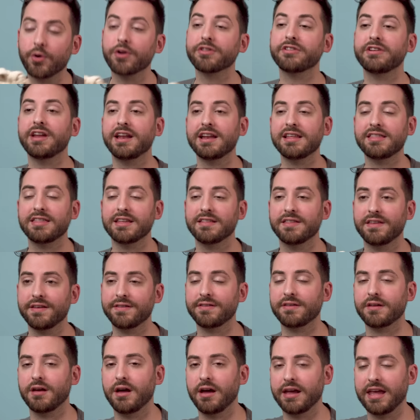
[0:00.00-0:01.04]
More than anything,
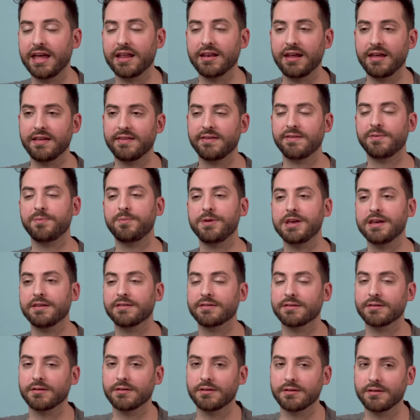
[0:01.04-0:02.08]
this, again, it
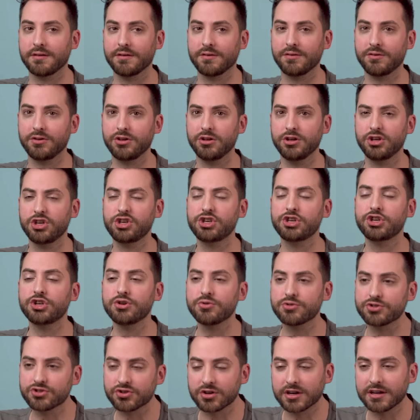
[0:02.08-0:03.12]
speaks
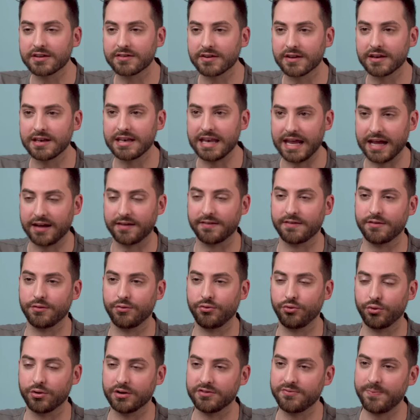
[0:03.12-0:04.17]
hugely to Nik's
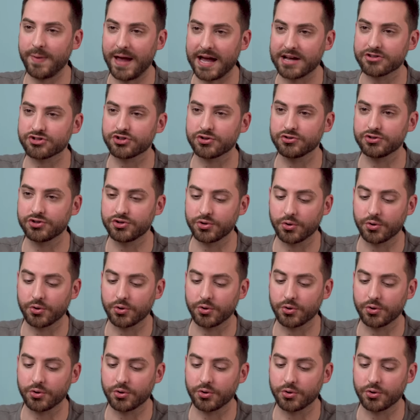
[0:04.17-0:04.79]
sort of passion